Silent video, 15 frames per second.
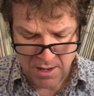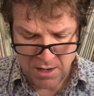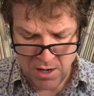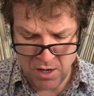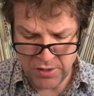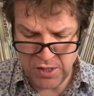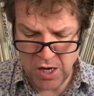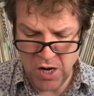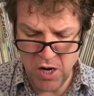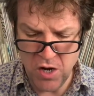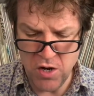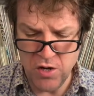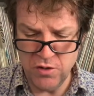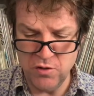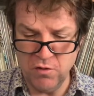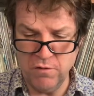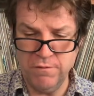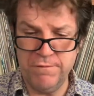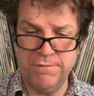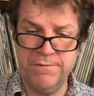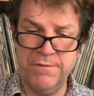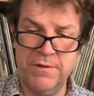I'd heard of
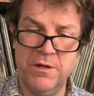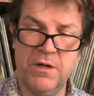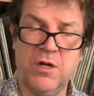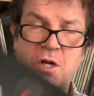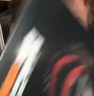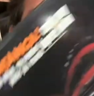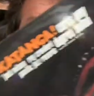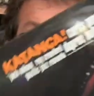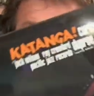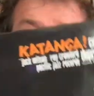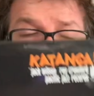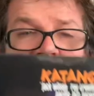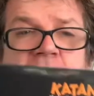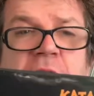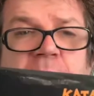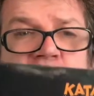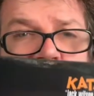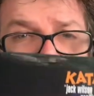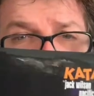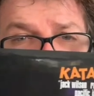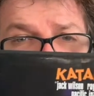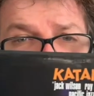Curtis Amy
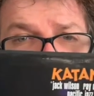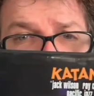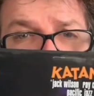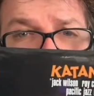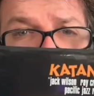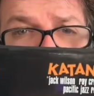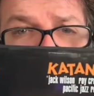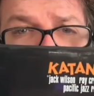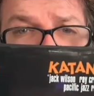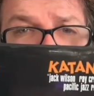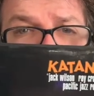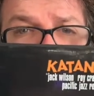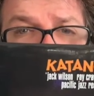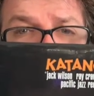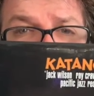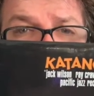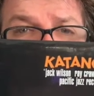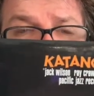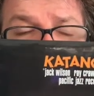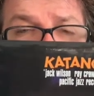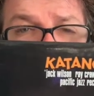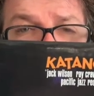before.
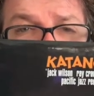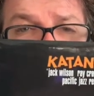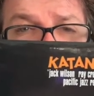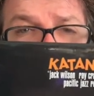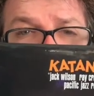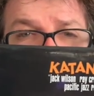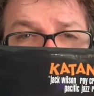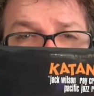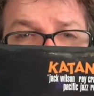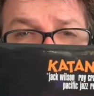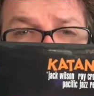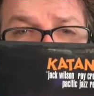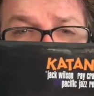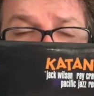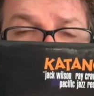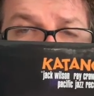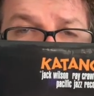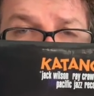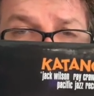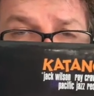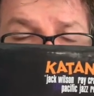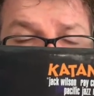He's a, was a